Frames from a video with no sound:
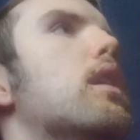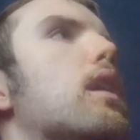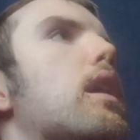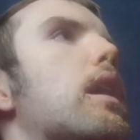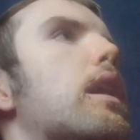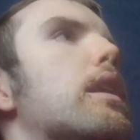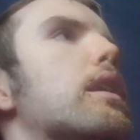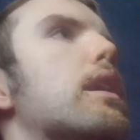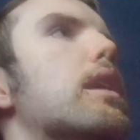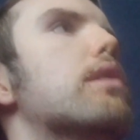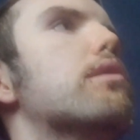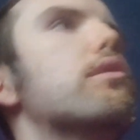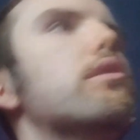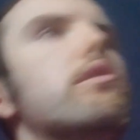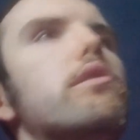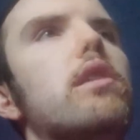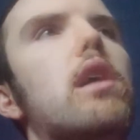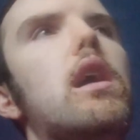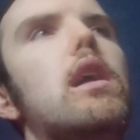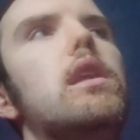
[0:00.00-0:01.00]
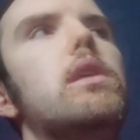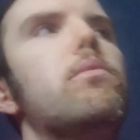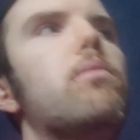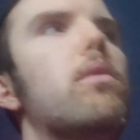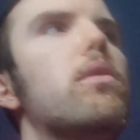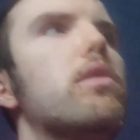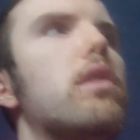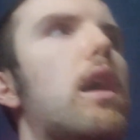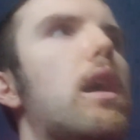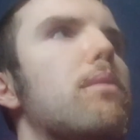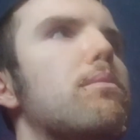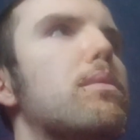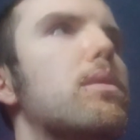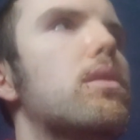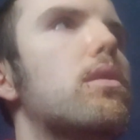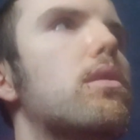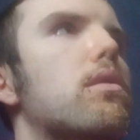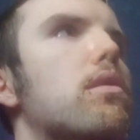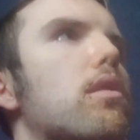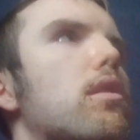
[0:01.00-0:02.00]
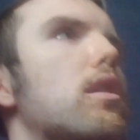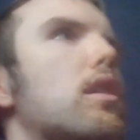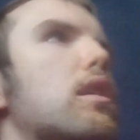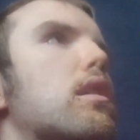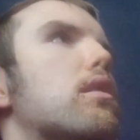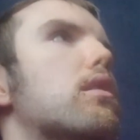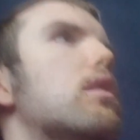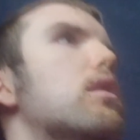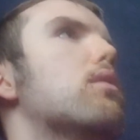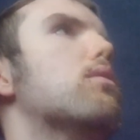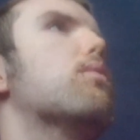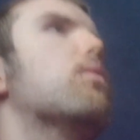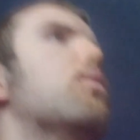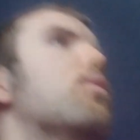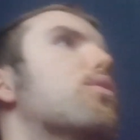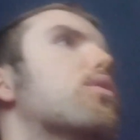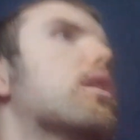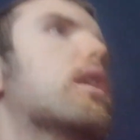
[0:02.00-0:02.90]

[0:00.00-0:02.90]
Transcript: And that's exactly what's happened, is these false